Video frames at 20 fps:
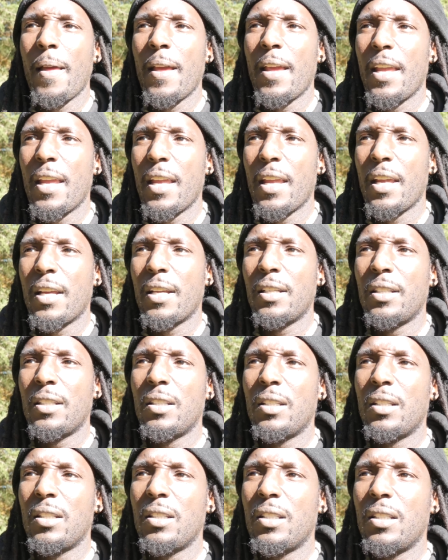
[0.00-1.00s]
And
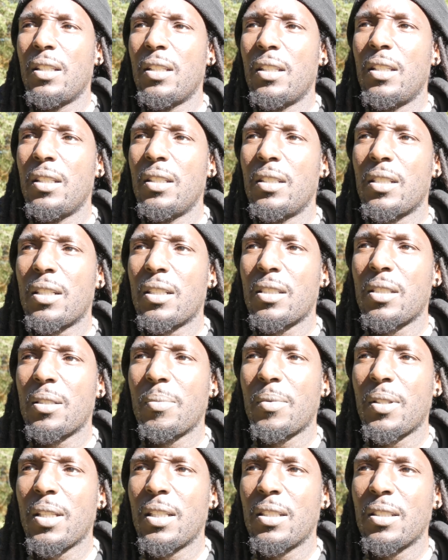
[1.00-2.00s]
these are some
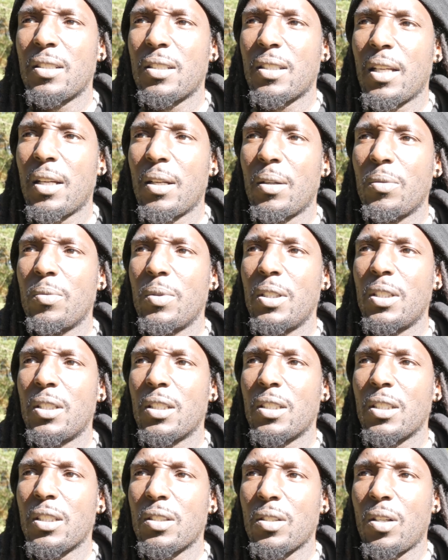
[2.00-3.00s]
things that we should
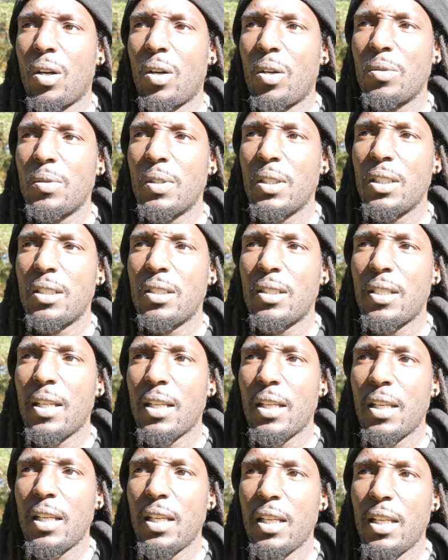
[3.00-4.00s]
just always take
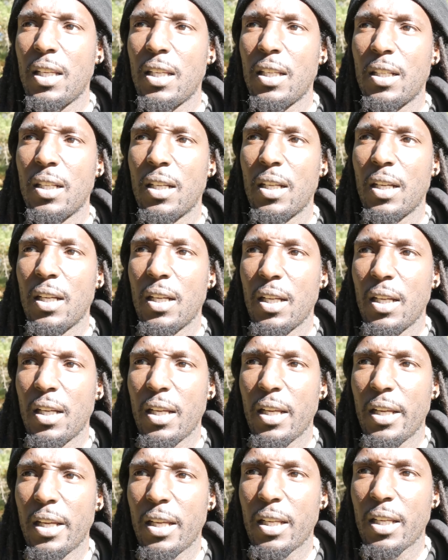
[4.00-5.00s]
heed
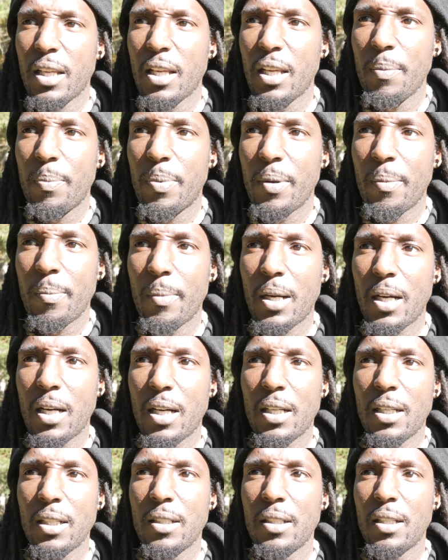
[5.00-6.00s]
and keep in
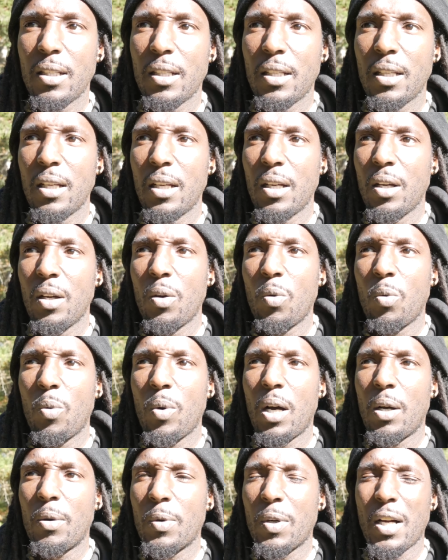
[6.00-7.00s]
mind
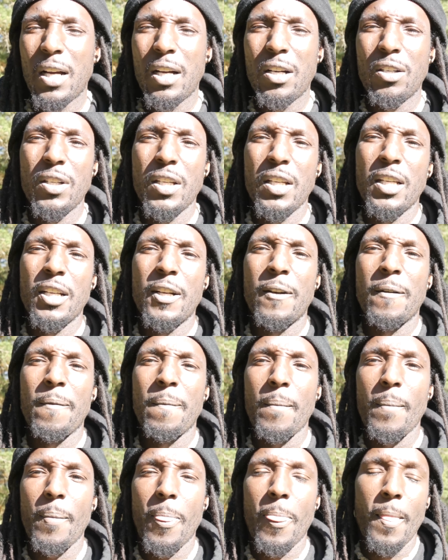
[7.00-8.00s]
while we're out here
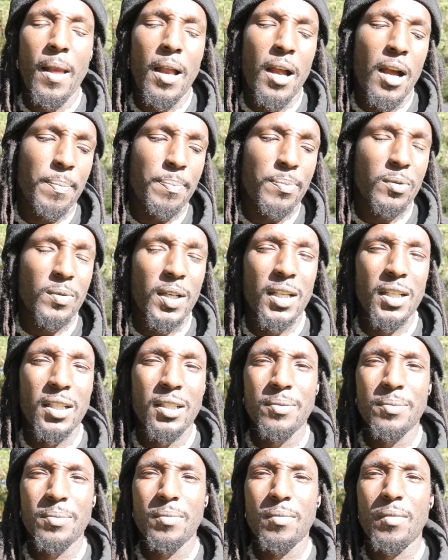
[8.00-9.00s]
operating
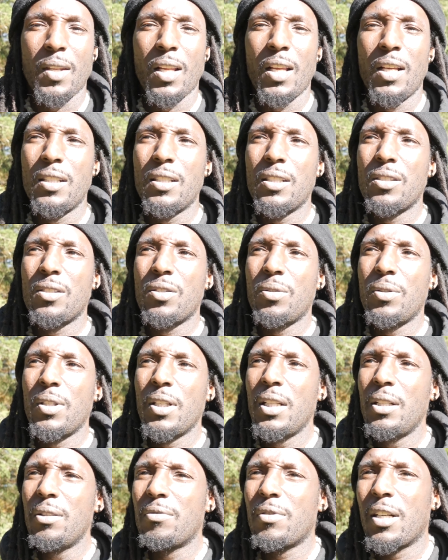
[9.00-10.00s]
in this three
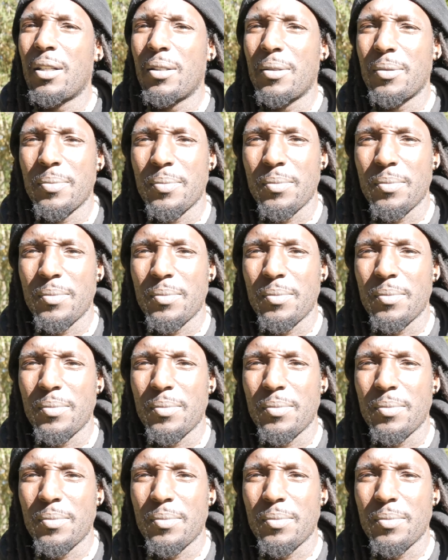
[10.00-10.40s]
D realm.